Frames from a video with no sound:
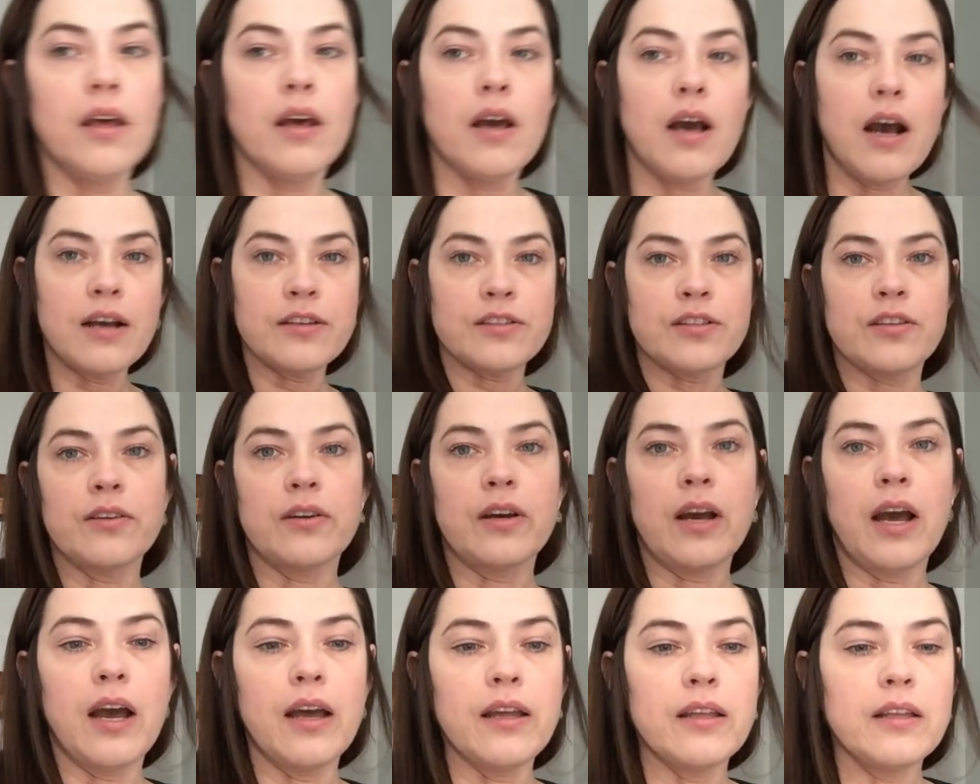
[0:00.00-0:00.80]
also
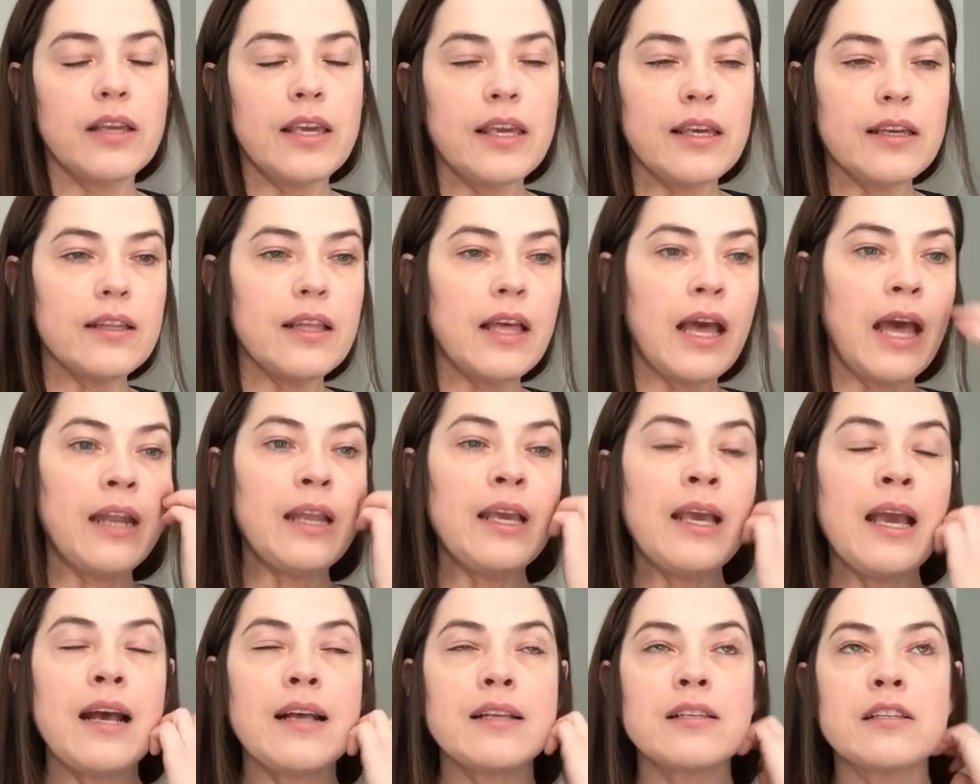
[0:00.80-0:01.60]
got,
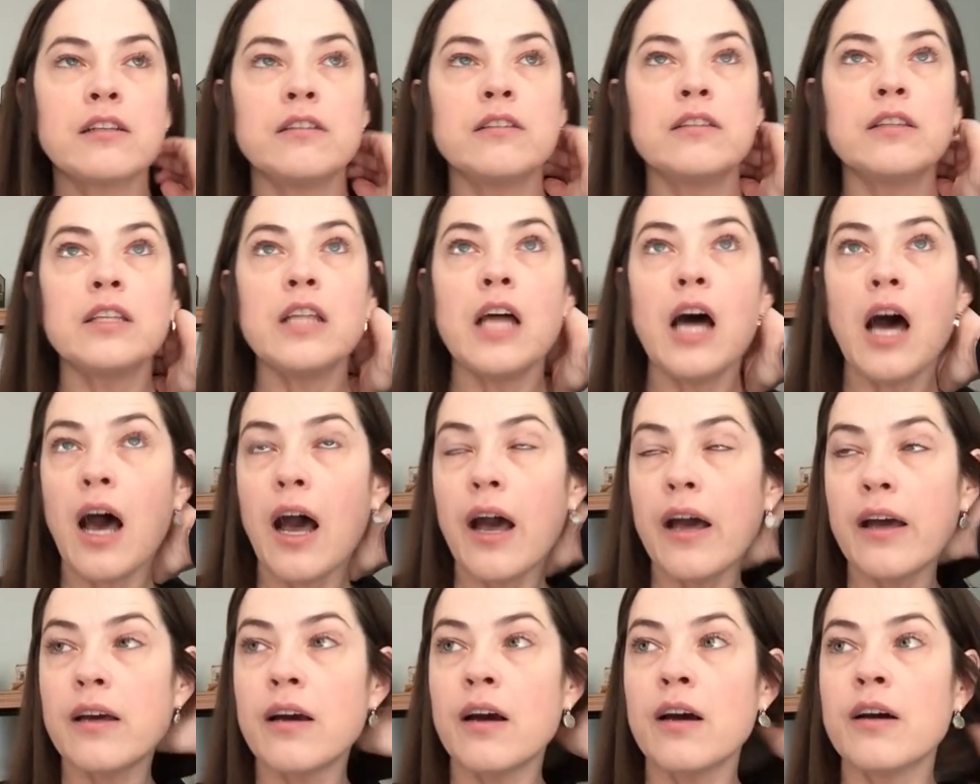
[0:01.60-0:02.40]
Eddie has a
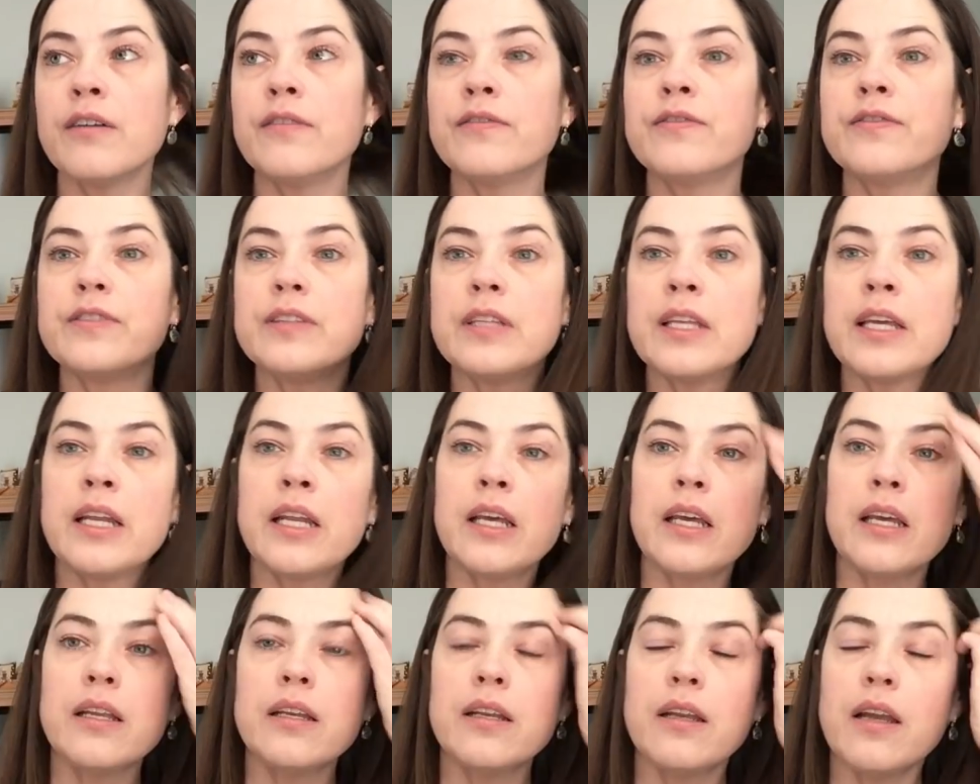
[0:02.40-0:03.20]
lot of
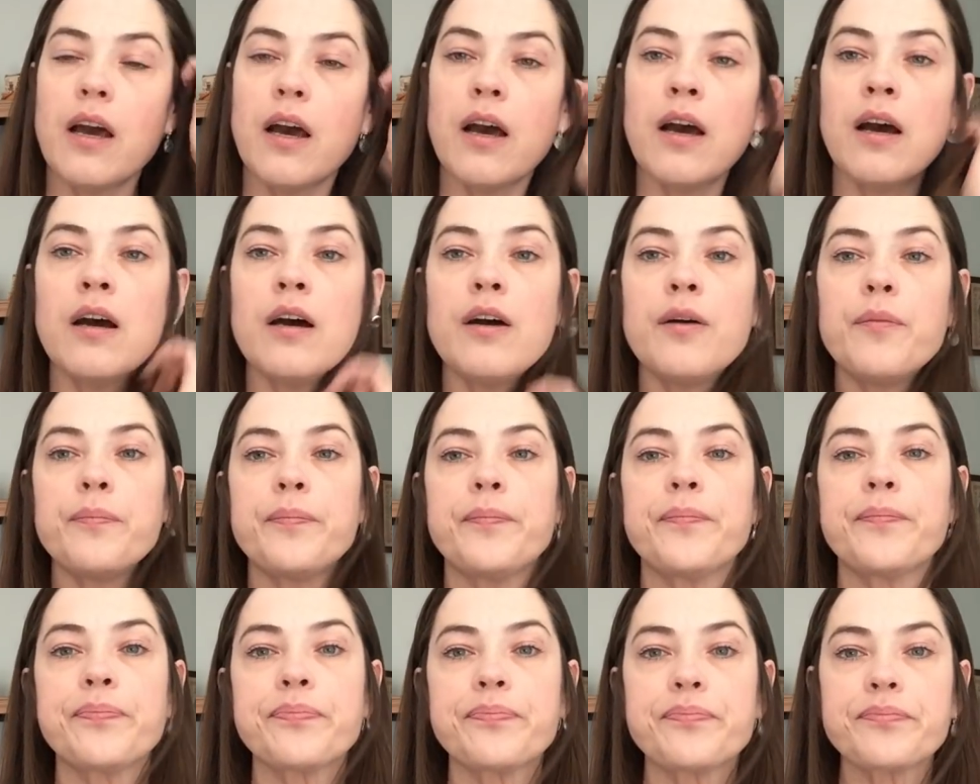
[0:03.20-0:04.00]
linen,
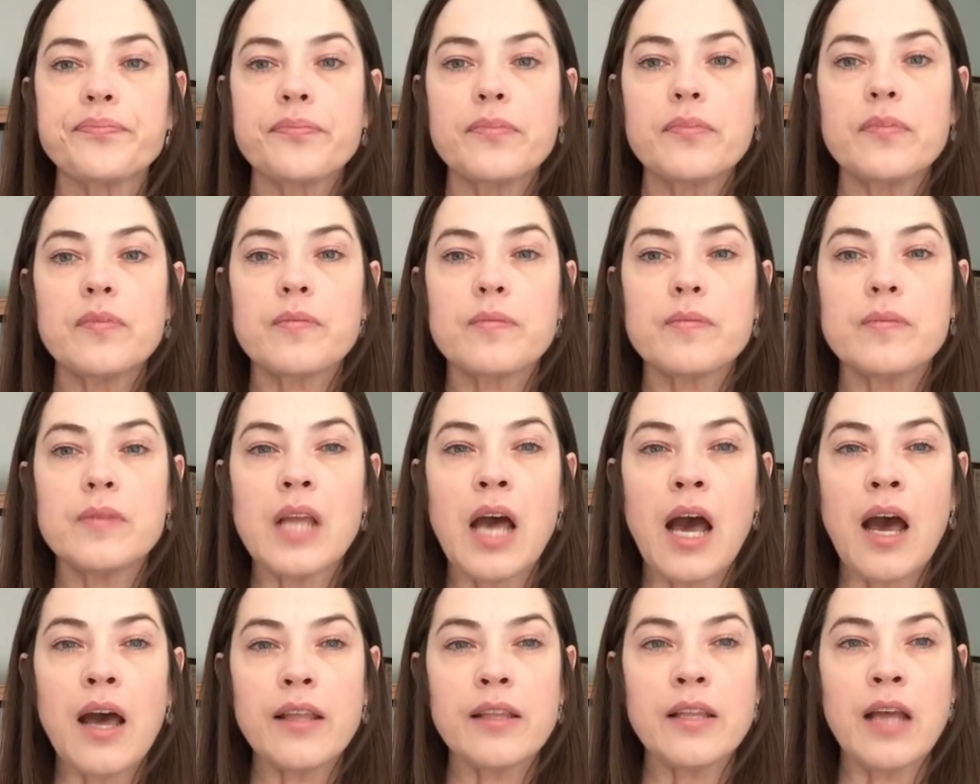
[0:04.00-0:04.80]

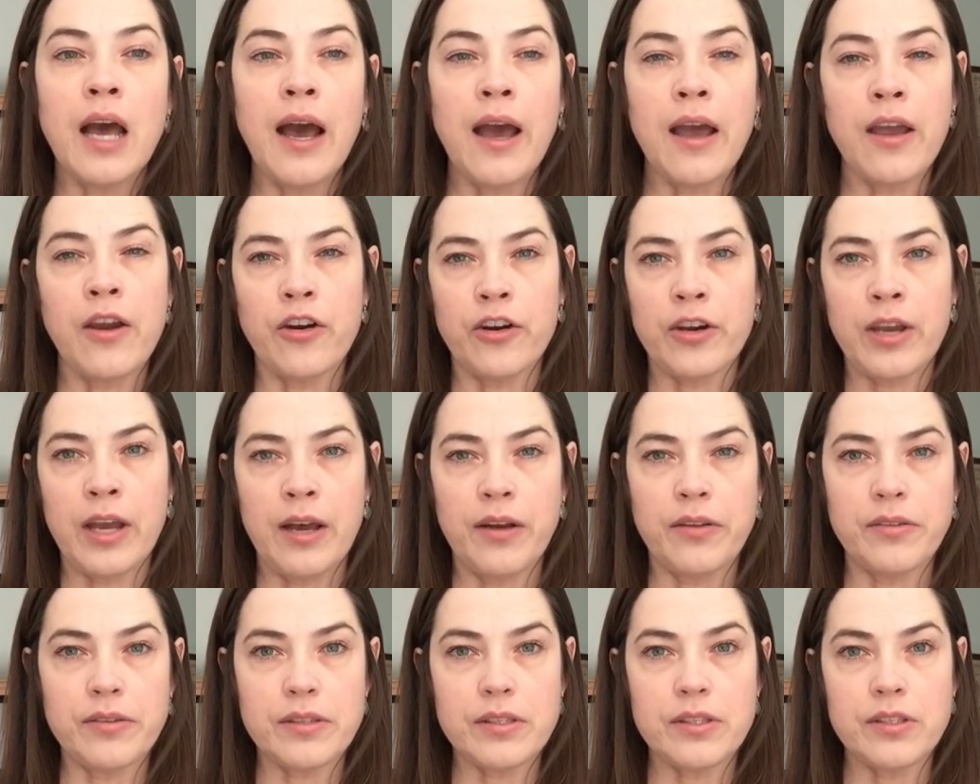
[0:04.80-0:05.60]
not higher
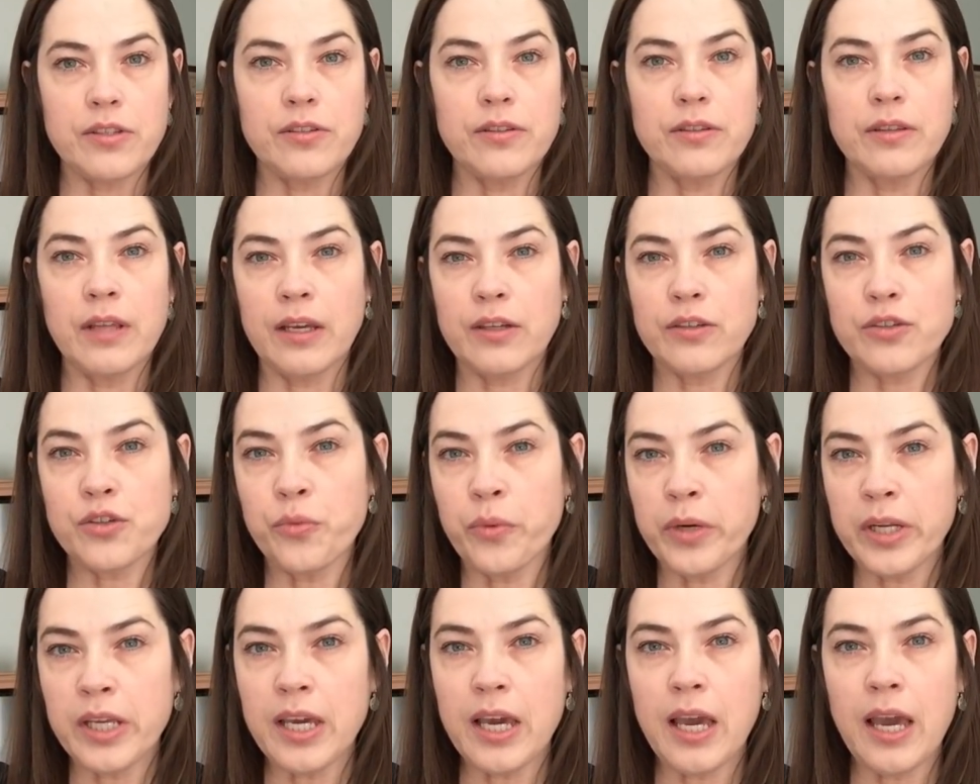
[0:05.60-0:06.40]
counts, like
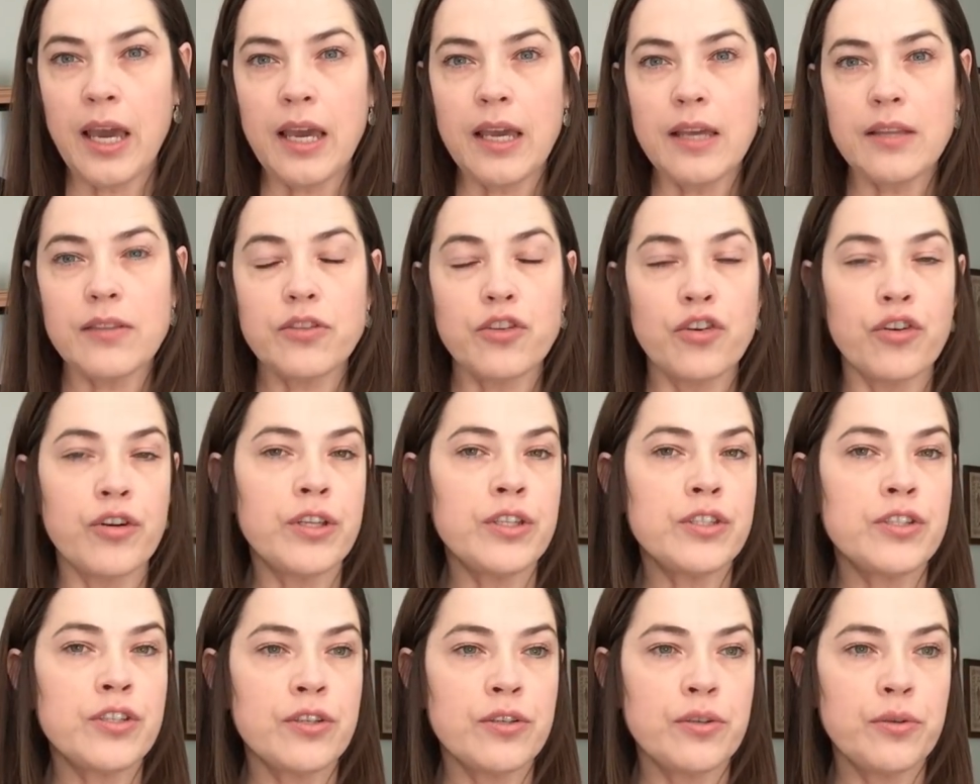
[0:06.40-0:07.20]
28,
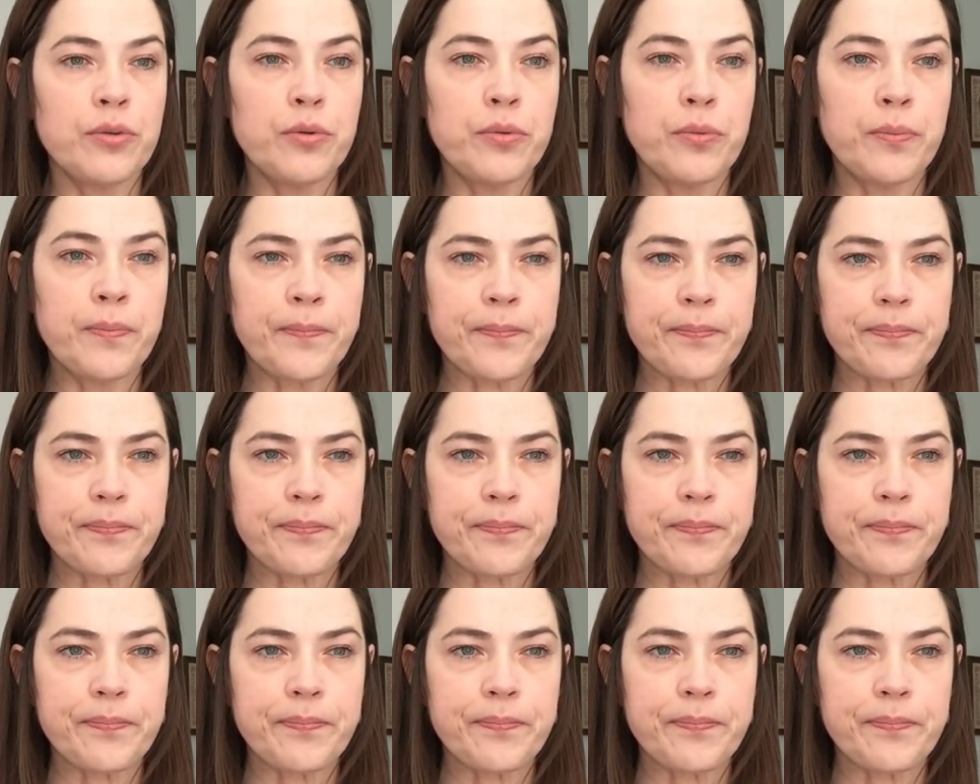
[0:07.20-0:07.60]
32.